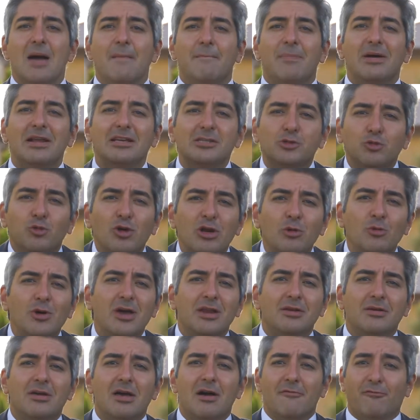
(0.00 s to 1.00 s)
but is
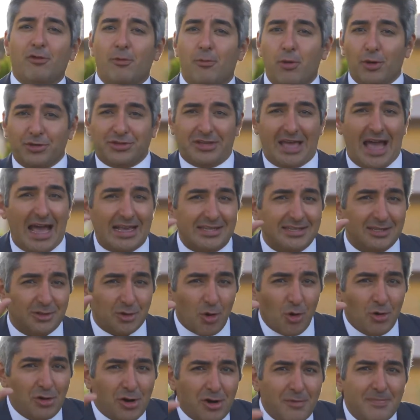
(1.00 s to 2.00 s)
win-win for both the asset
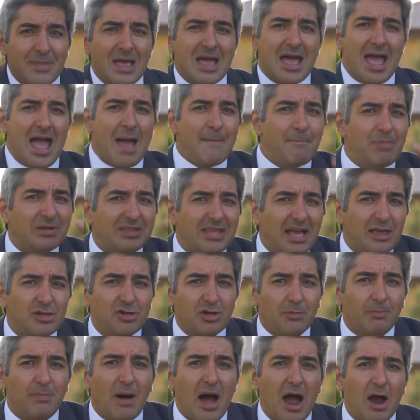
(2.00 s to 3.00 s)
owner and
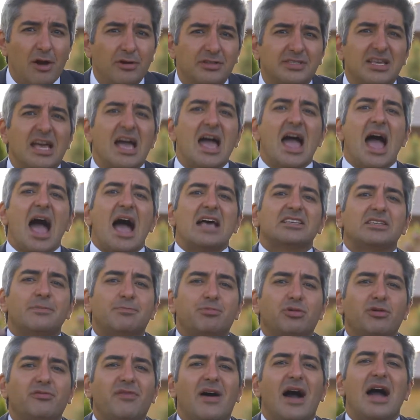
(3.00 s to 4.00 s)
potential buyers, as
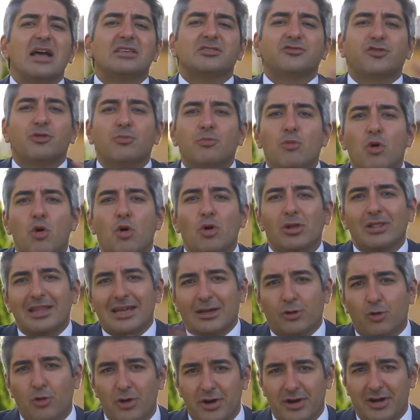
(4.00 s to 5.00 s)
it provides for more
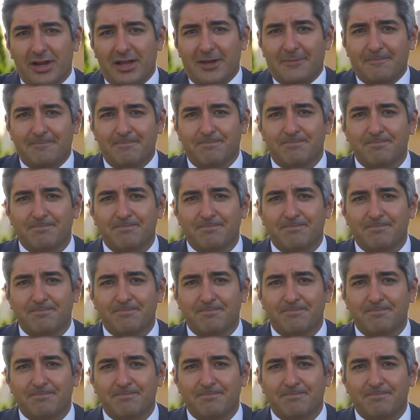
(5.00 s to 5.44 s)
liquidity.